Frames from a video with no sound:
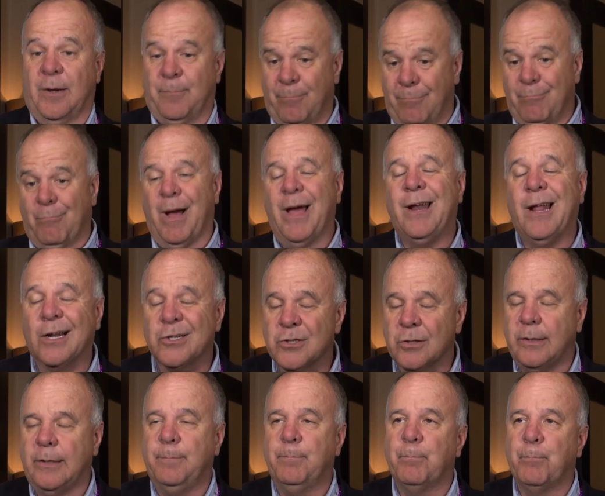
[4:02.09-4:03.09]
It might
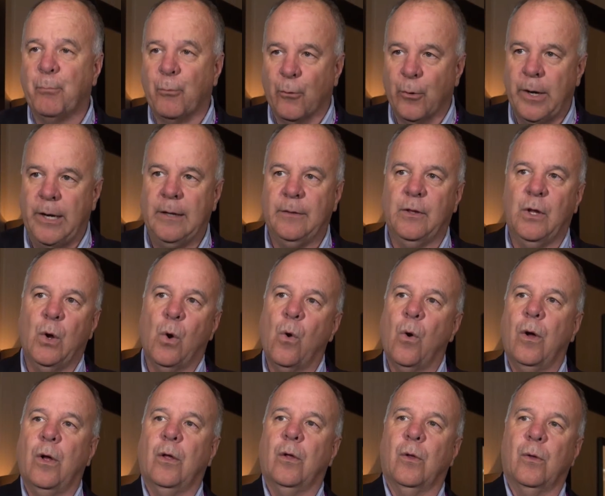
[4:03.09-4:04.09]
actually bring the
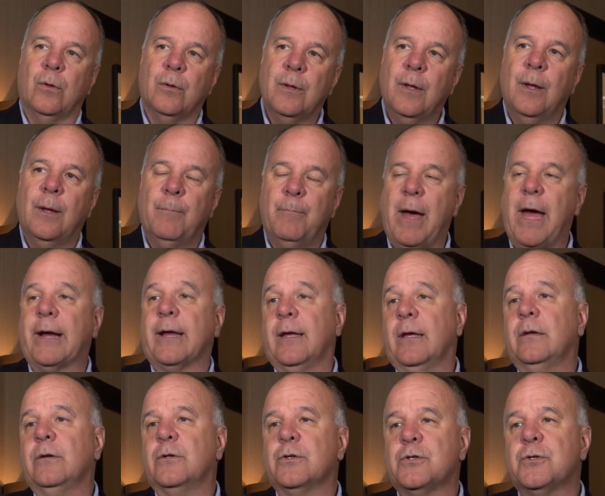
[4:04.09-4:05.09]
oil back
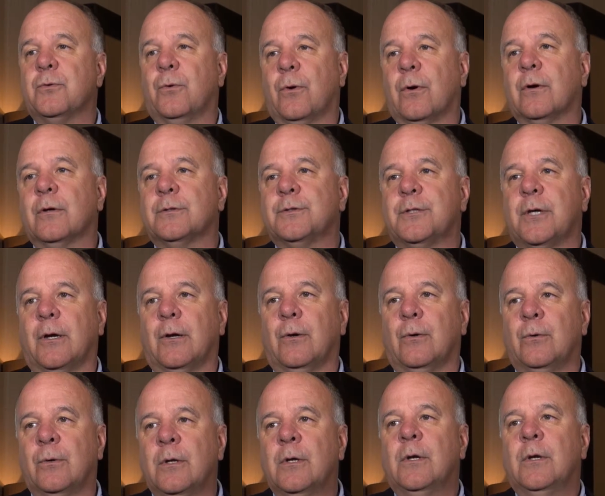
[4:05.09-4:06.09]
into shore.
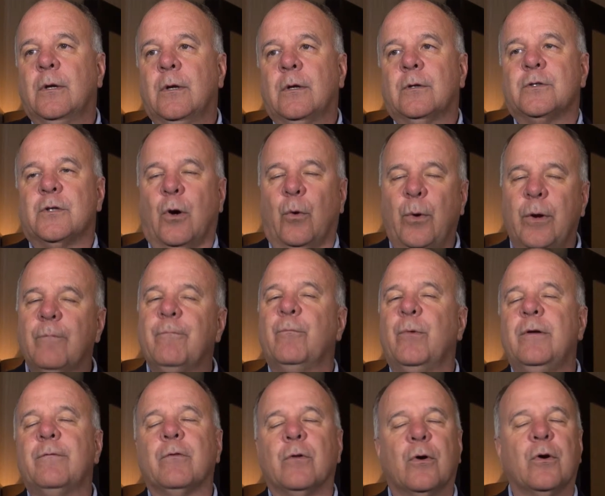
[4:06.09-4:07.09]
So
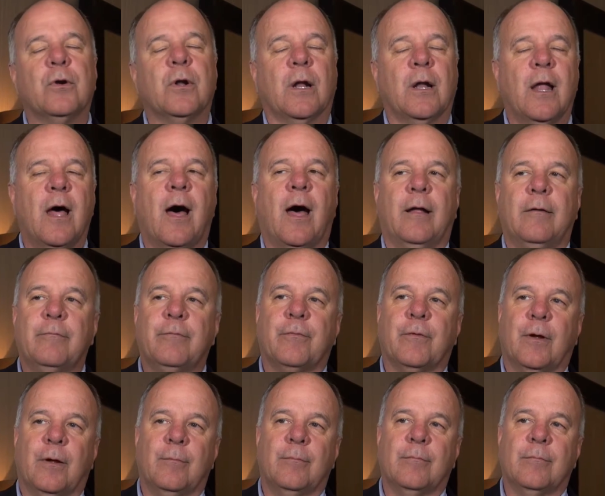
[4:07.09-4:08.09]
we've learned a lot
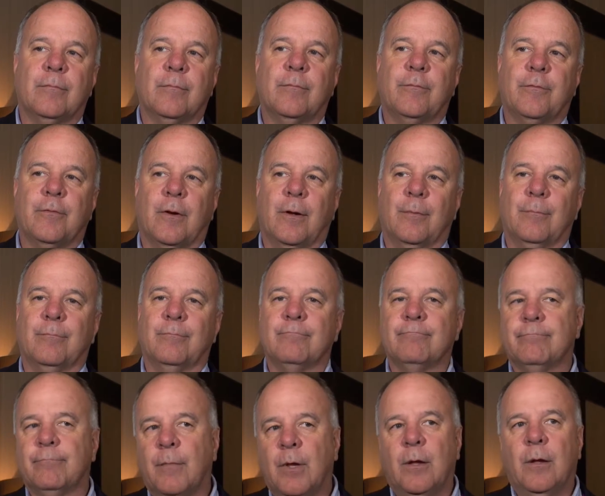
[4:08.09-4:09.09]
from
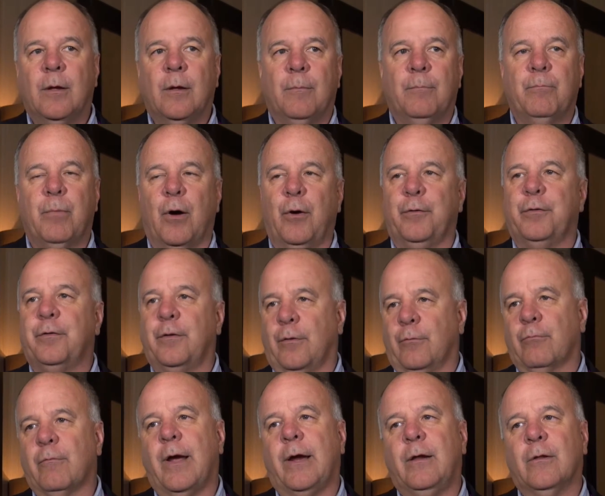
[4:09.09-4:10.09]
both the
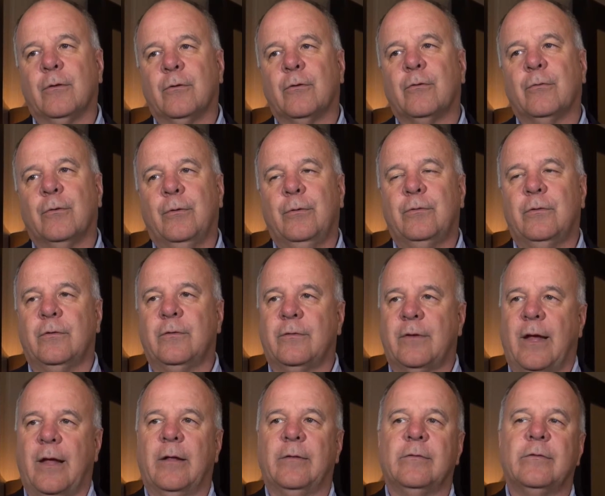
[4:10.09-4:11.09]
regular cruises
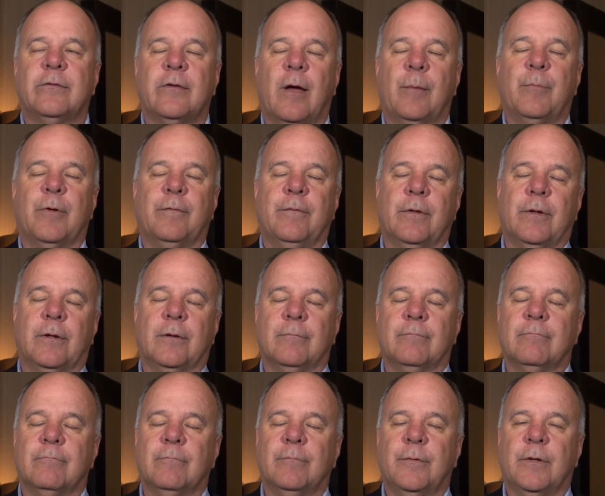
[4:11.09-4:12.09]
and some of
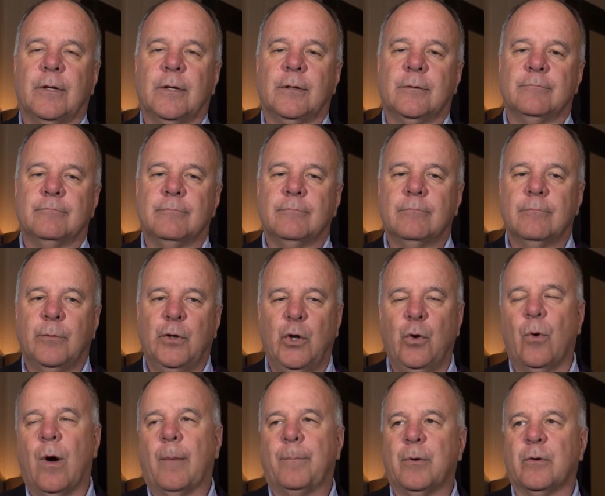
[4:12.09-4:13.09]
the
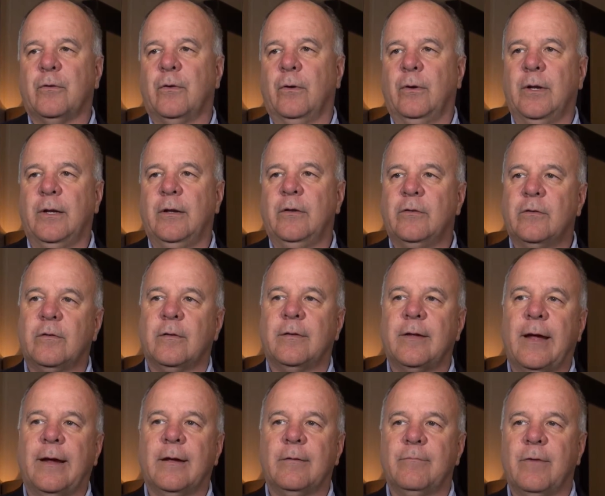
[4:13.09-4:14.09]
new opportunities to
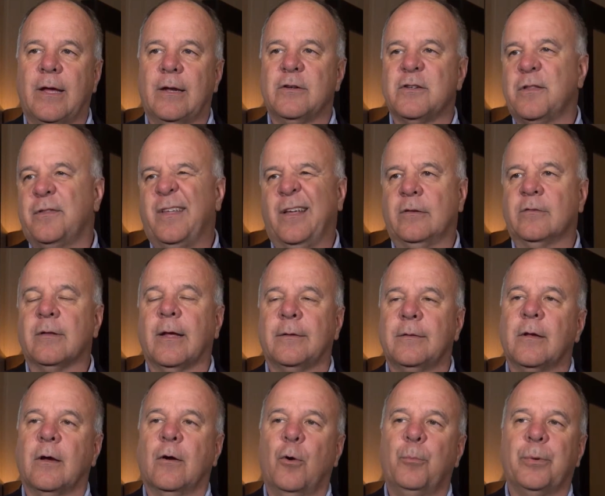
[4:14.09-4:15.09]
take advantage of things like
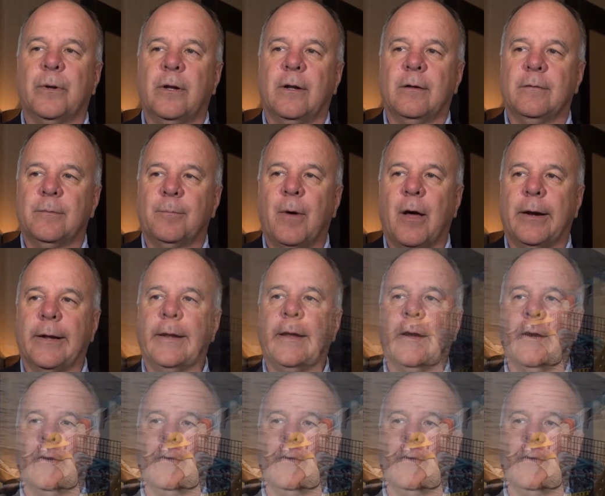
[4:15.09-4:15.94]
the opening of the Bonnet.